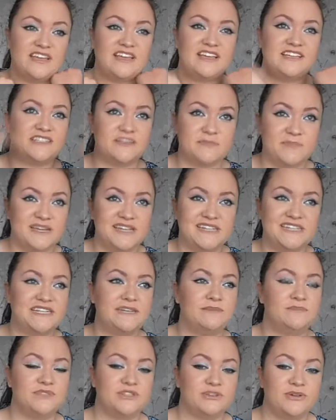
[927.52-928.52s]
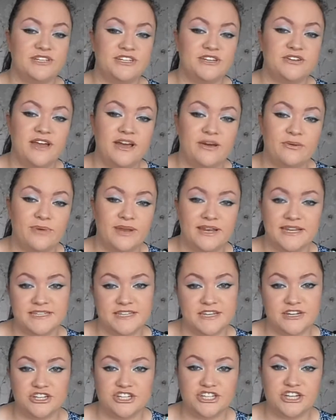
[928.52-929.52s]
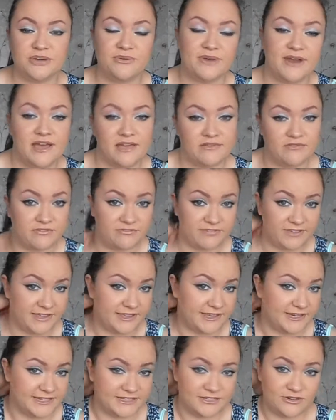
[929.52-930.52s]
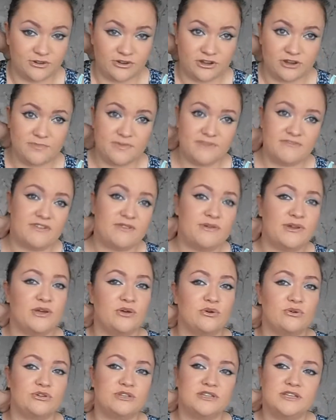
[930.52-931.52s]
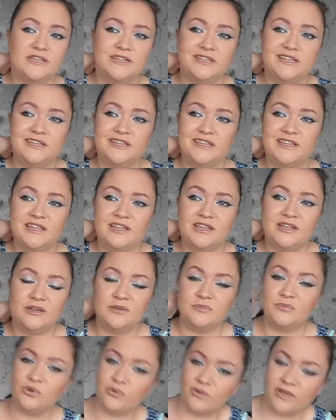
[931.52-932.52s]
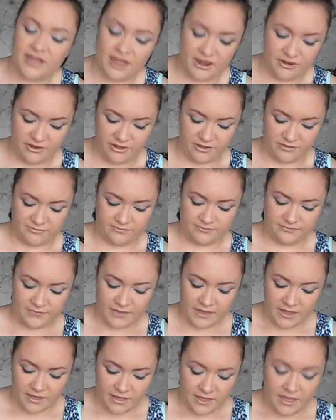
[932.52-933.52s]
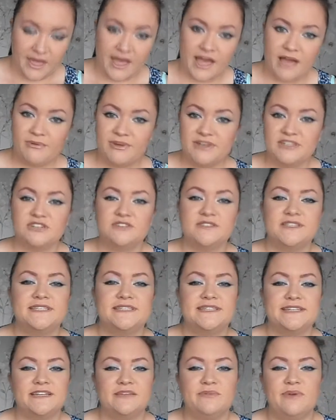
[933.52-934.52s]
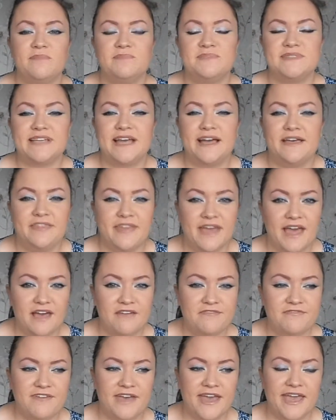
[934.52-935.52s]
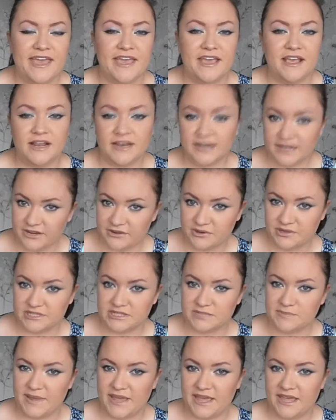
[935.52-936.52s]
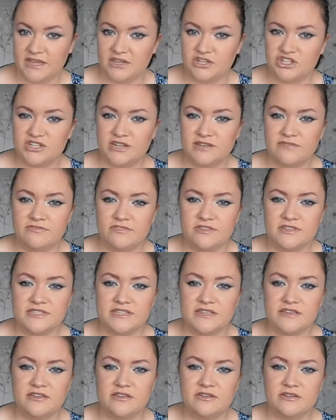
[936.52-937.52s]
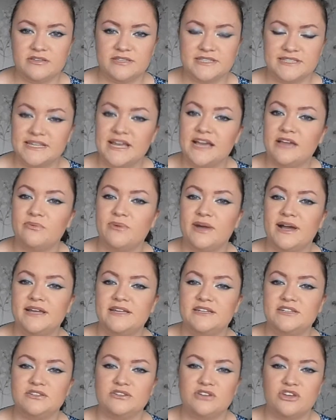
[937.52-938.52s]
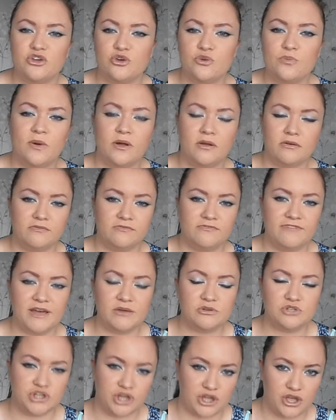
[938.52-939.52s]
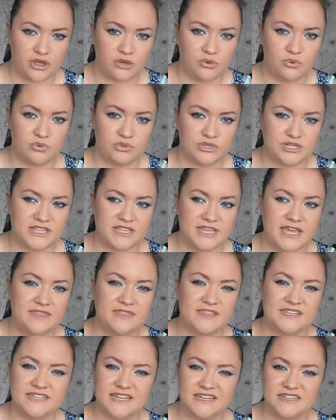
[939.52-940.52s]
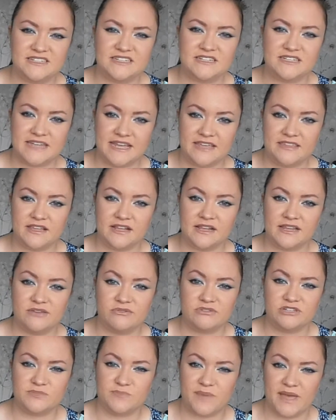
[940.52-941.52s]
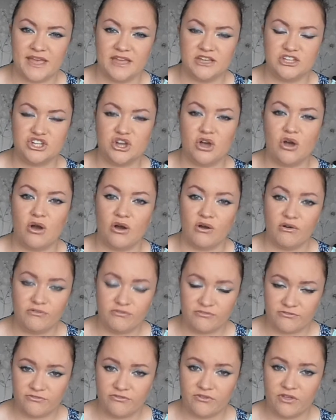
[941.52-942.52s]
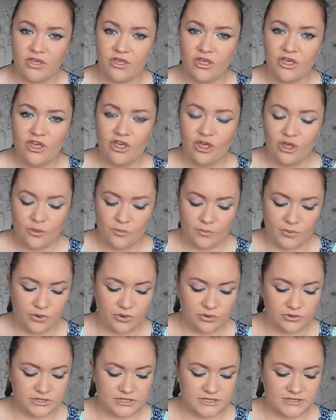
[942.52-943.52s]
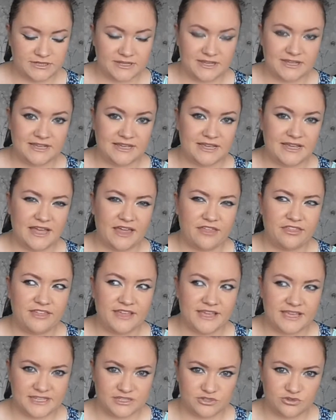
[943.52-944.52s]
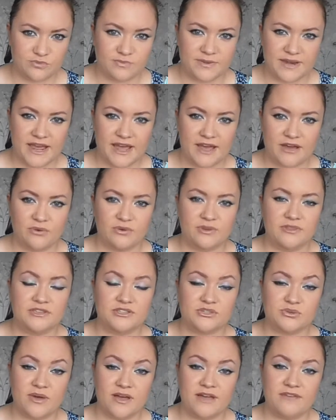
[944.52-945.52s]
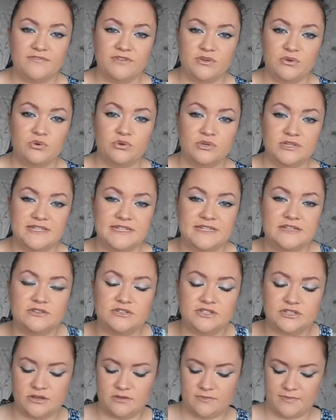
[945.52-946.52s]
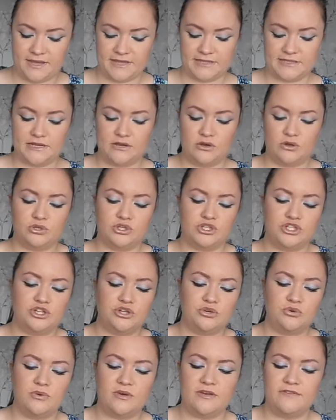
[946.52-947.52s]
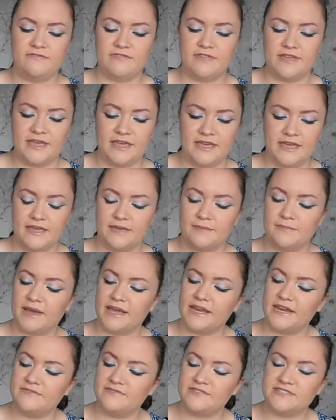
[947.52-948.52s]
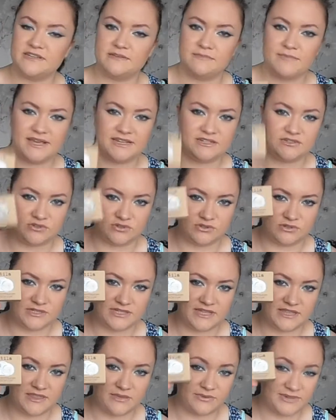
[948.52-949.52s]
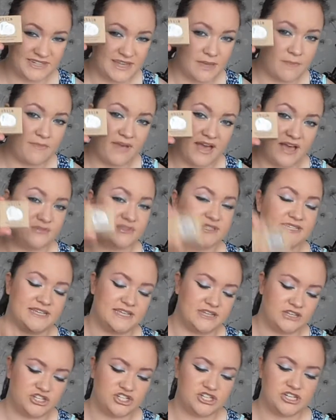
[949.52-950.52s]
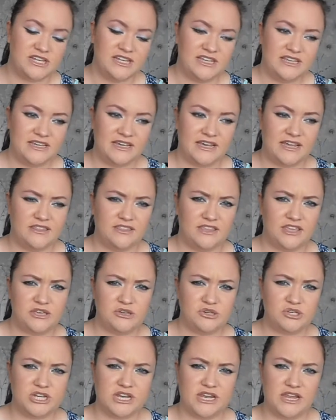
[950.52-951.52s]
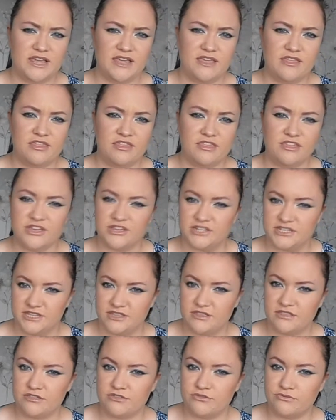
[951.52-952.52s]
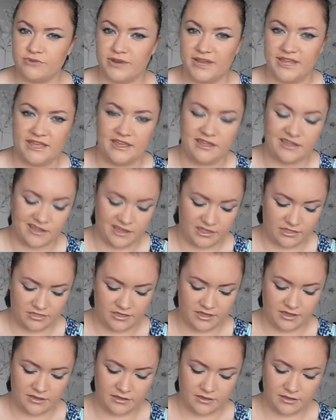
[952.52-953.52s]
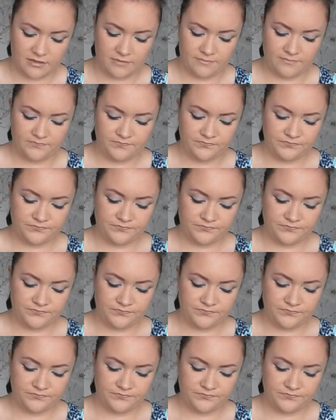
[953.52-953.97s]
it's a bit dim, so I don't know how well it's going to show, and I have a feeling it's not going to be very good. But we'll carry on. I went on the Stila website. They have a clearance page. If there's a site-wide coupon voucher code, then they tend to take the clearance page off. But I think it's up now, and there's quite a few good deals on, because I got two of the Magnificent Metals, and they were £10 each, and they're usually £33, I think.